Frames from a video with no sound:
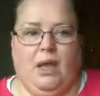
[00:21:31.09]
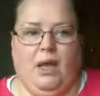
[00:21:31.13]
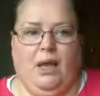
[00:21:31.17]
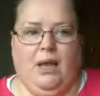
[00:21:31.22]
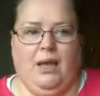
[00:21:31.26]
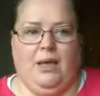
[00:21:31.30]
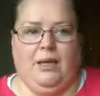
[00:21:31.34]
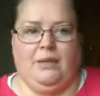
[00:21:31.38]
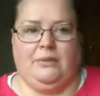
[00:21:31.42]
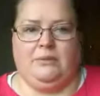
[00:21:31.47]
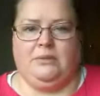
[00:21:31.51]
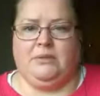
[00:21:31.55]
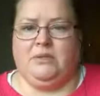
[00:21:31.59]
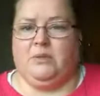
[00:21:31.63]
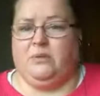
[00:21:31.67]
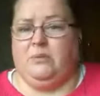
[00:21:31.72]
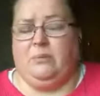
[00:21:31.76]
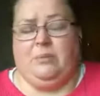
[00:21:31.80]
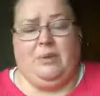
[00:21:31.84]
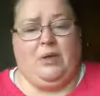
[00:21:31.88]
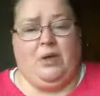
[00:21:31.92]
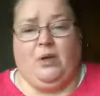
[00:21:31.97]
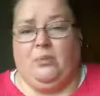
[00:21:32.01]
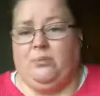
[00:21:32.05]
And it
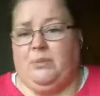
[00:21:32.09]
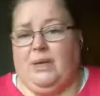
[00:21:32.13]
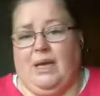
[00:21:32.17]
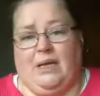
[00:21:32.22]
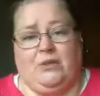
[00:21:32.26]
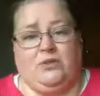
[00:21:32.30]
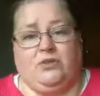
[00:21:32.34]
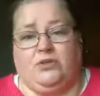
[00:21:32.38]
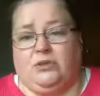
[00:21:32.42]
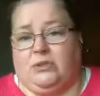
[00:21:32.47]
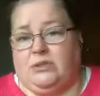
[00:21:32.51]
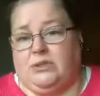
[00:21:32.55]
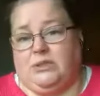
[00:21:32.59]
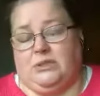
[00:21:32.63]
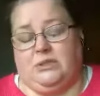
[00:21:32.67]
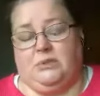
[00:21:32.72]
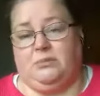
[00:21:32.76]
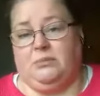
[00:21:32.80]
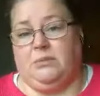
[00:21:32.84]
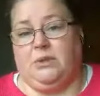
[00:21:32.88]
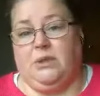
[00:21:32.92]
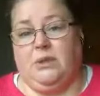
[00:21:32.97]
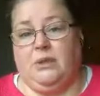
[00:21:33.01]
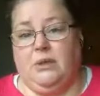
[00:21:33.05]
will become natural to
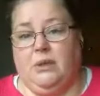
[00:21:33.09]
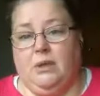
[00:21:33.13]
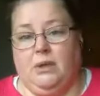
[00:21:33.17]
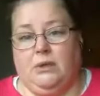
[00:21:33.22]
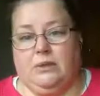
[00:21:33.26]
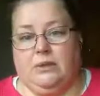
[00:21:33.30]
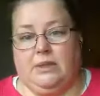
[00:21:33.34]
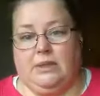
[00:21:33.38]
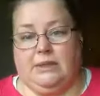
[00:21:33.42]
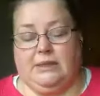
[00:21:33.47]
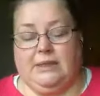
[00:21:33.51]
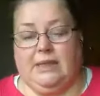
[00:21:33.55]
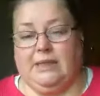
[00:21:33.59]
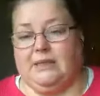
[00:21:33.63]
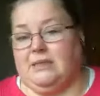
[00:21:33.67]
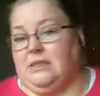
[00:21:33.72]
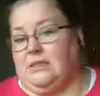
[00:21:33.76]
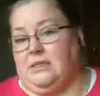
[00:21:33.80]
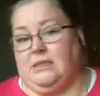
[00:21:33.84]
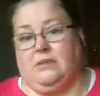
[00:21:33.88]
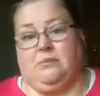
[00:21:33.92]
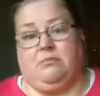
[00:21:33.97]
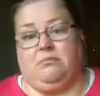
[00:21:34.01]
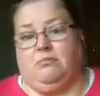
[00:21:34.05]
them that
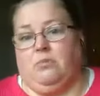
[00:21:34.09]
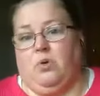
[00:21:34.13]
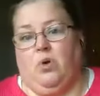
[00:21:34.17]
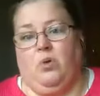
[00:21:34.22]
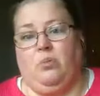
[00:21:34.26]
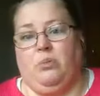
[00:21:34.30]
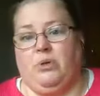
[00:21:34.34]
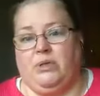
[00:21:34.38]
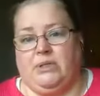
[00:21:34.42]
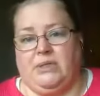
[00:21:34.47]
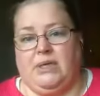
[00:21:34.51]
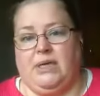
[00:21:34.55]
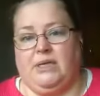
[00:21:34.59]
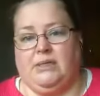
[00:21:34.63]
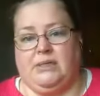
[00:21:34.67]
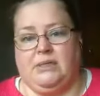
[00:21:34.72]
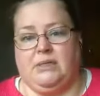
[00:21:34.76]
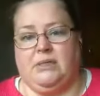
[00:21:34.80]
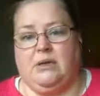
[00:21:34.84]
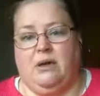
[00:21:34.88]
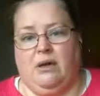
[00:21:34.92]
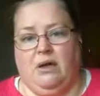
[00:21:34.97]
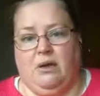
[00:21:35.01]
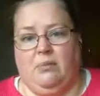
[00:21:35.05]
that's mum or
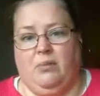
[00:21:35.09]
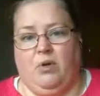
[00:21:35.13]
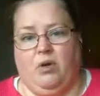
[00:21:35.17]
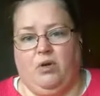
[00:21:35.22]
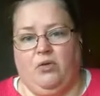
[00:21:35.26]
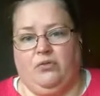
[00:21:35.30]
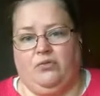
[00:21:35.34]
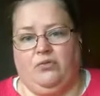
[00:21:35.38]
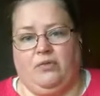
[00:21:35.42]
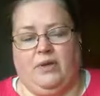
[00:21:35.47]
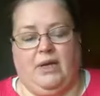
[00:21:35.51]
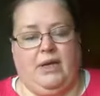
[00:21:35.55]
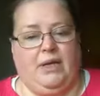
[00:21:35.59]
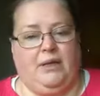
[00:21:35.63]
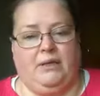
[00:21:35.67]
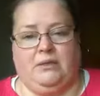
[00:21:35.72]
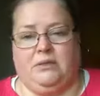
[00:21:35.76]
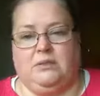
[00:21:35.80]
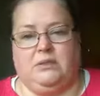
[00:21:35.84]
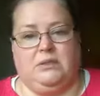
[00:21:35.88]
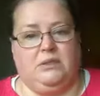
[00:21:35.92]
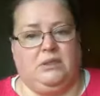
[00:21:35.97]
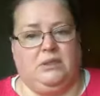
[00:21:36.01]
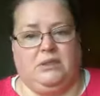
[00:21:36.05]
dad's time off.
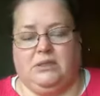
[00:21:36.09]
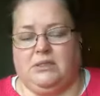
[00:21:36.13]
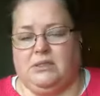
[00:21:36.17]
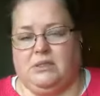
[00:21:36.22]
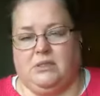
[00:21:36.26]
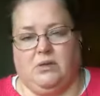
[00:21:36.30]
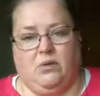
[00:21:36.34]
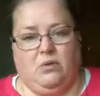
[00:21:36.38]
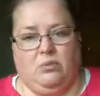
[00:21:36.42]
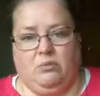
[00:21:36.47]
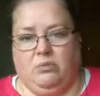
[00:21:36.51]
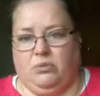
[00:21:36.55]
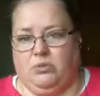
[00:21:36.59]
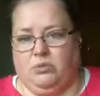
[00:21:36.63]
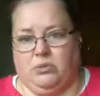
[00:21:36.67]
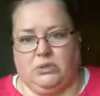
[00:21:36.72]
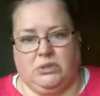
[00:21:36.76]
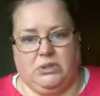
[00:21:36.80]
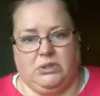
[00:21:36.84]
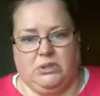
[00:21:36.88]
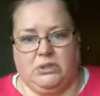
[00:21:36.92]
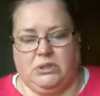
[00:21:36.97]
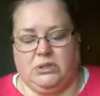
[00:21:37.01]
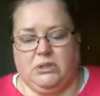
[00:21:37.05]
And it is so
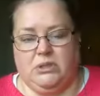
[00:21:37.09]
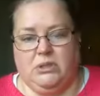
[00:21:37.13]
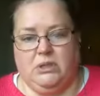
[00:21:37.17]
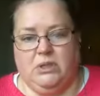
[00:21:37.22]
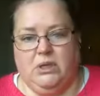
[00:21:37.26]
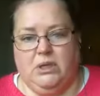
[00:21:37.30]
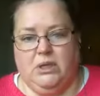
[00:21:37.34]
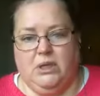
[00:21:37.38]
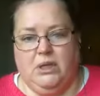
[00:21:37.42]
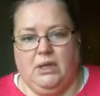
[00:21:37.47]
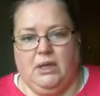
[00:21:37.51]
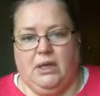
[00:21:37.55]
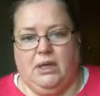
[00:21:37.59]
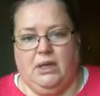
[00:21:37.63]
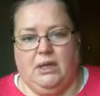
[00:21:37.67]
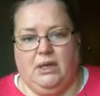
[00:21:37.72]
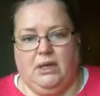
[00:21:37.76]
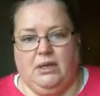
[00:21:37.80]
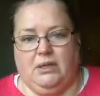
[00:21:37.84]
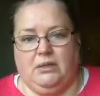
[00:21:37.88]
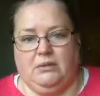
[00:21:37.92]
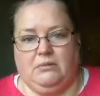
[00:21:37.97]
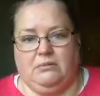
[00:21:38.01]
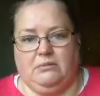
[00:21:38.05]
important
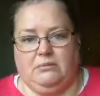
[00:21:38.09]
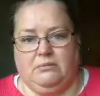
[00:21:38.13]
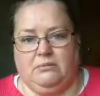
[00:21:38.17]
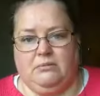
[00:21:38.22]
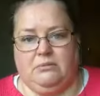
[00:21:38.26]
that